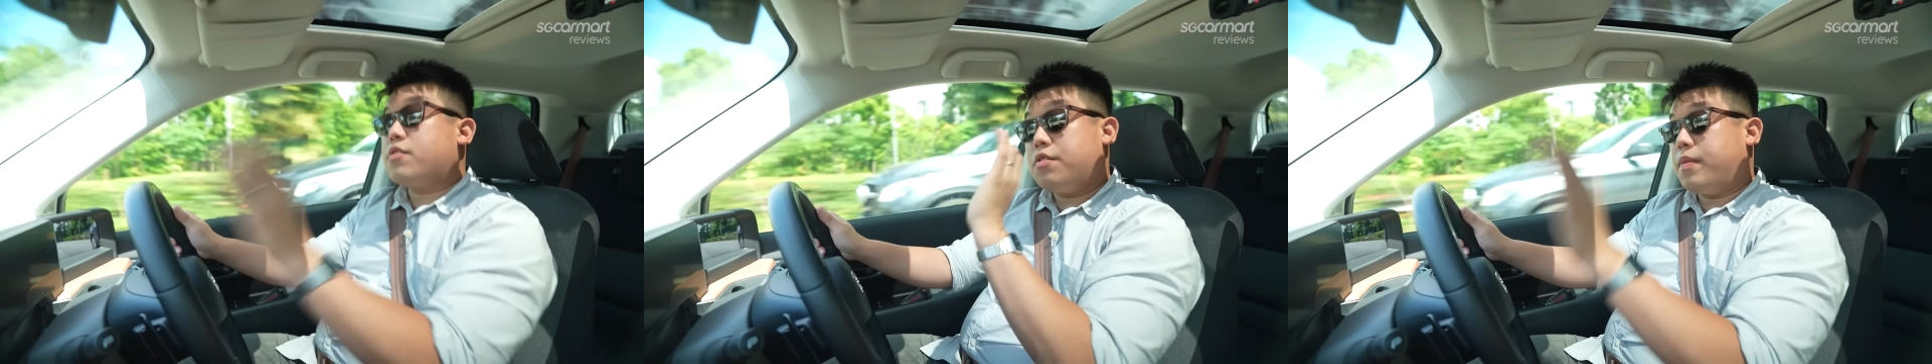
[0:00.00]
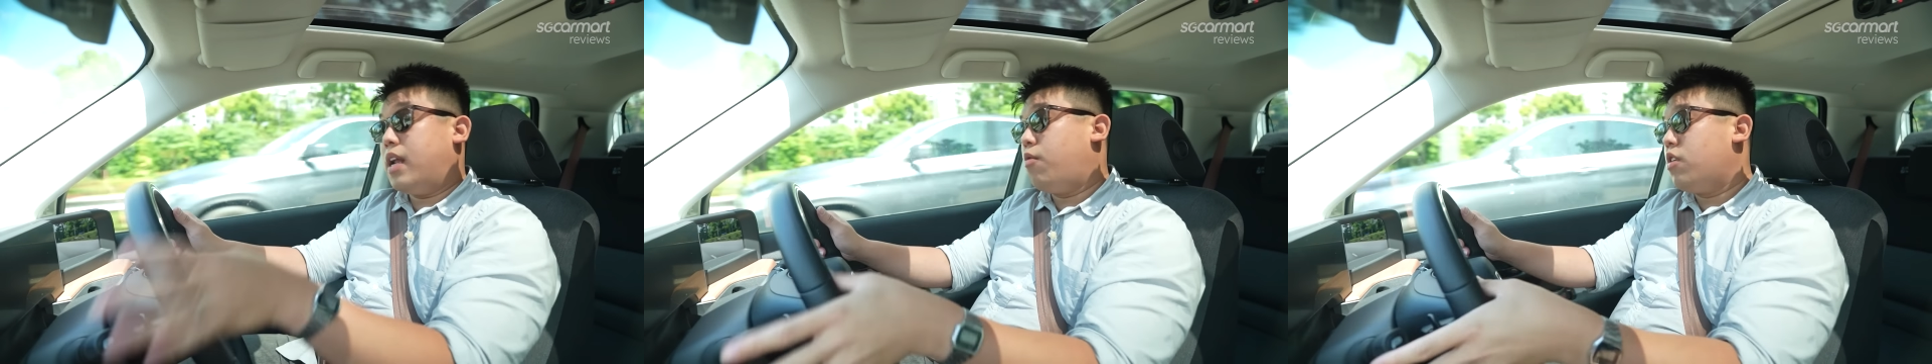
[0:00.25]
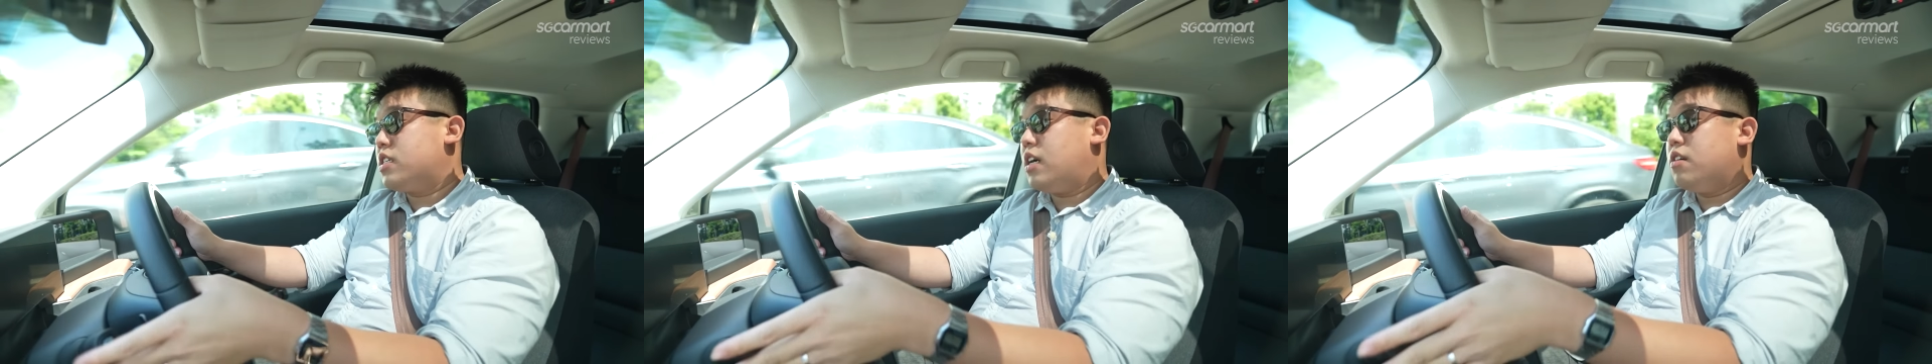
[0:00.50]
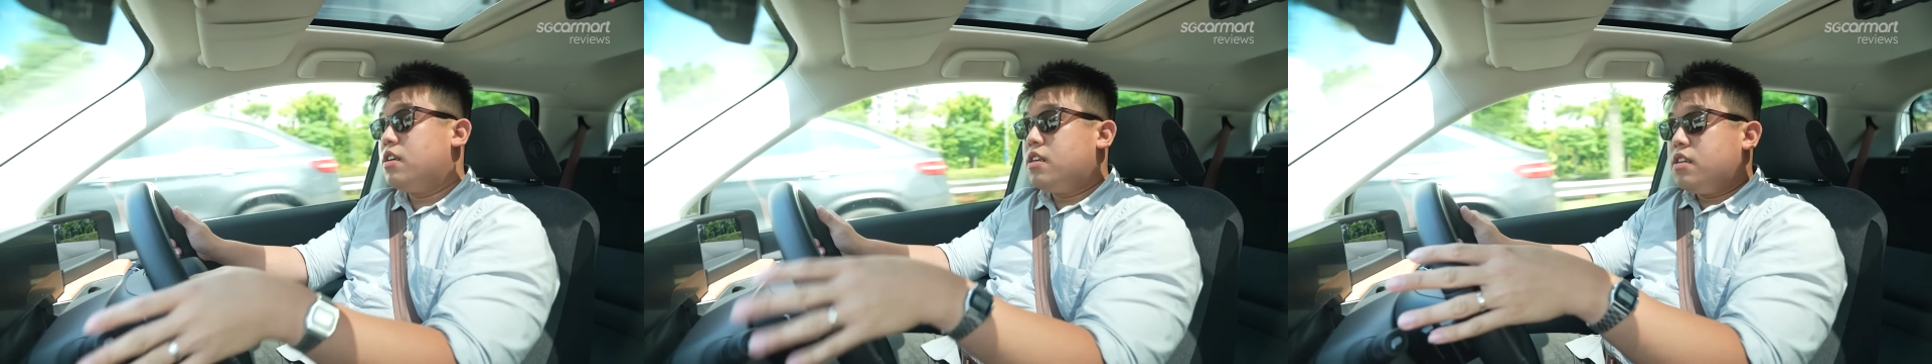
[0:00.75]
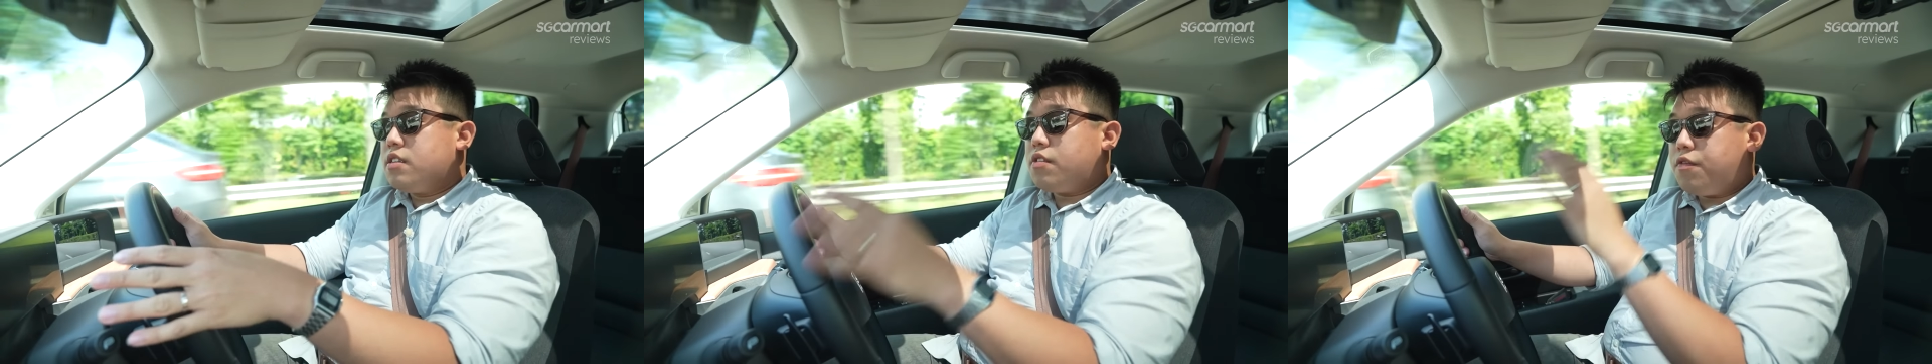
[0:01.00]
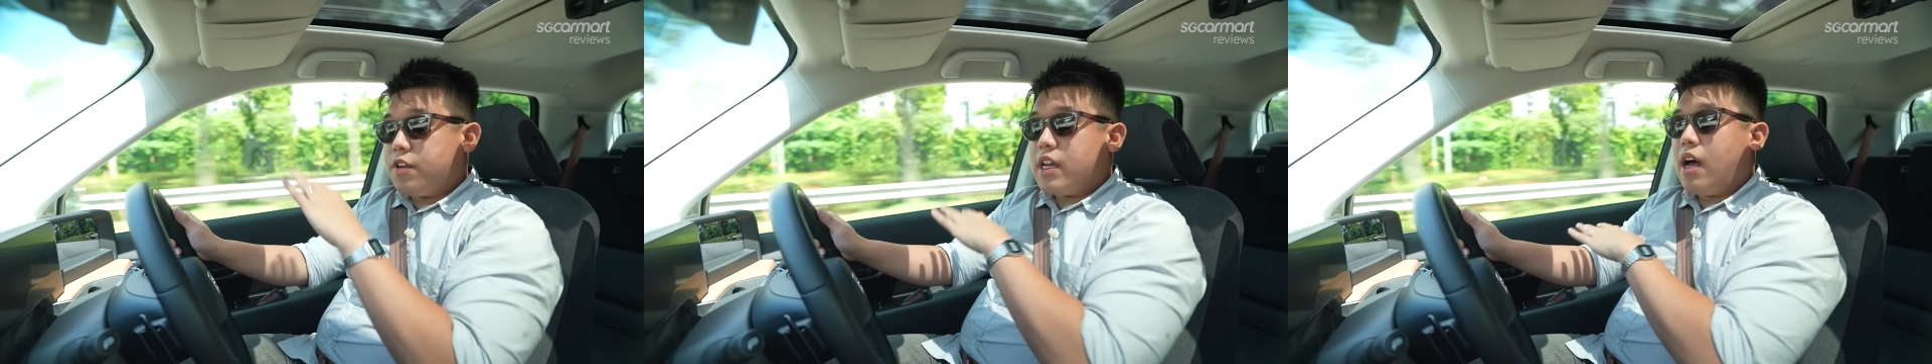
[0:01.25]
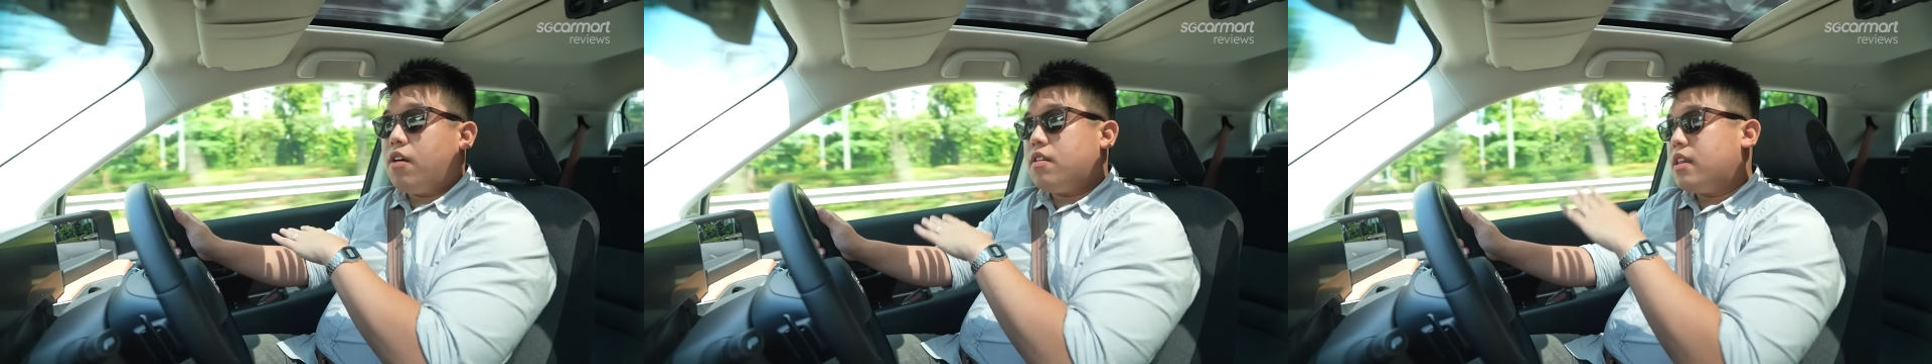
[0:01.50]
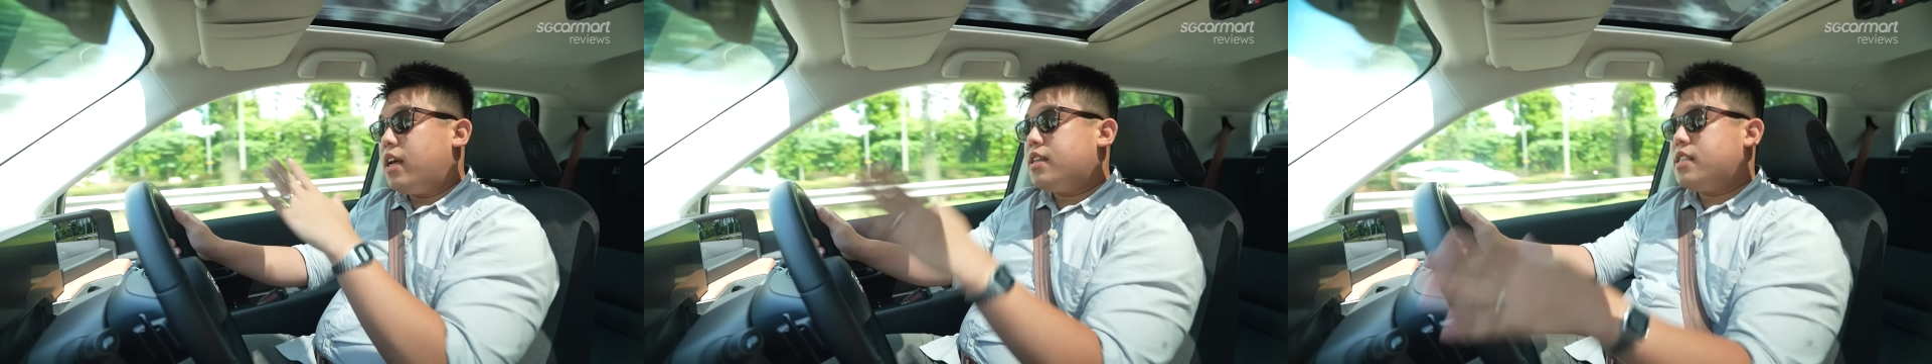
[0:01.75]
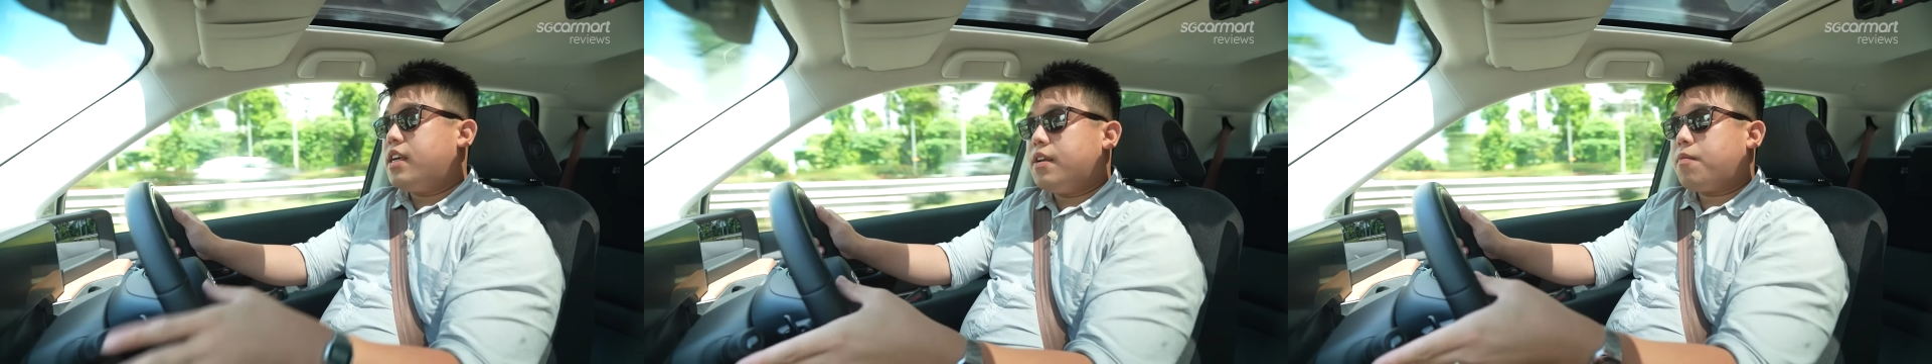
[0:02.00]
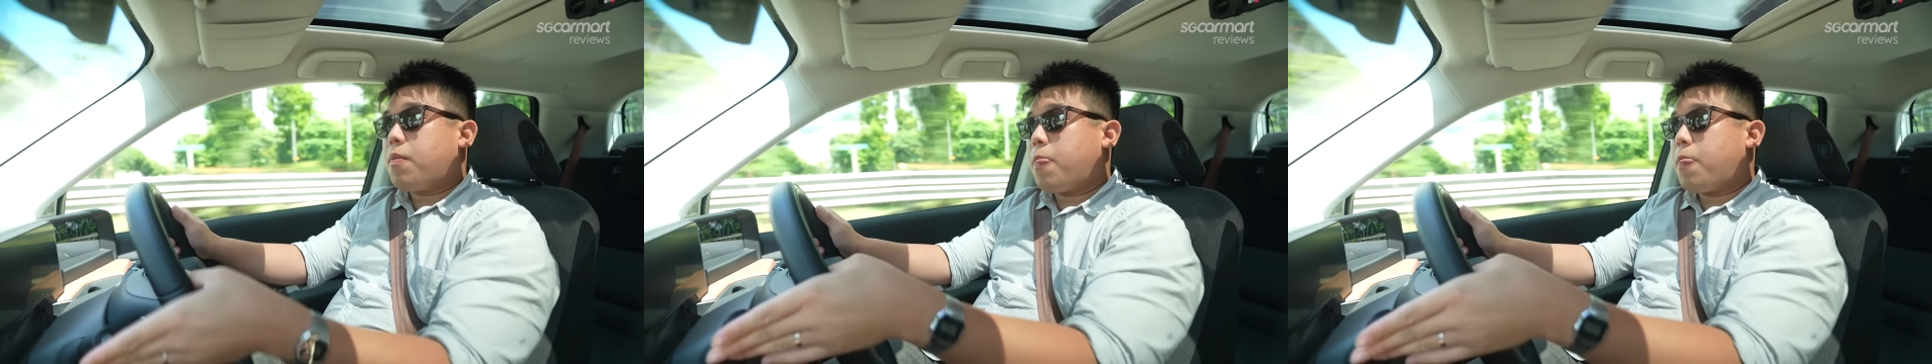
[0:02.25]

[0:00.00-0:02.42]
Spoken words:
so you better watch out. So for now, like say